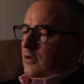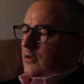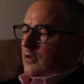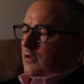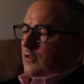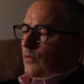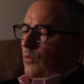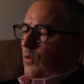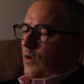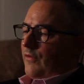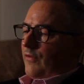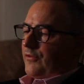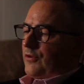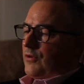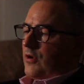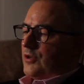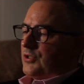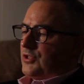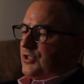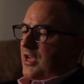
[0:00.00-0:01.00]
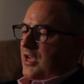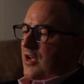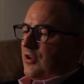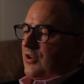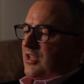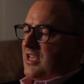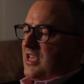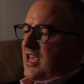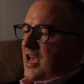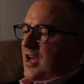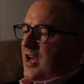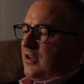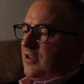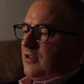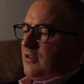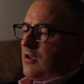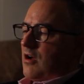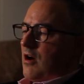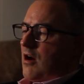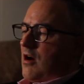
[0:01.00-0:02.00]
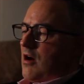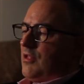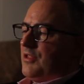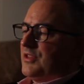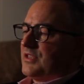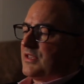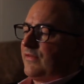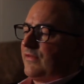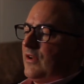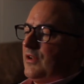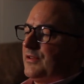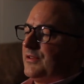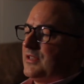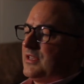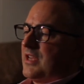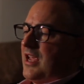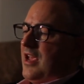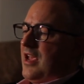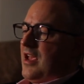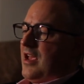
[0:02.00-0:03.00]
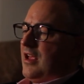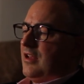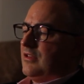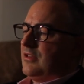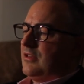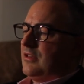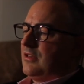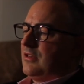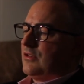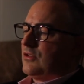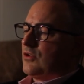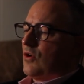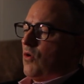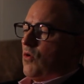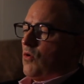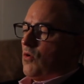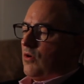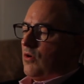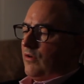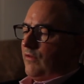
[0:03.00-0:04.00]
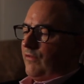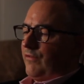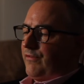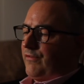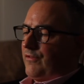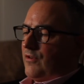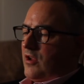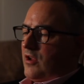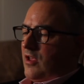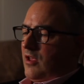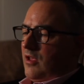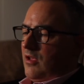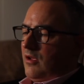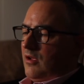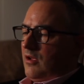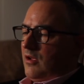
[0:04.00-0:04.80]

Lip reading: The wolf crunched down again, and Collins felt his hand torn free.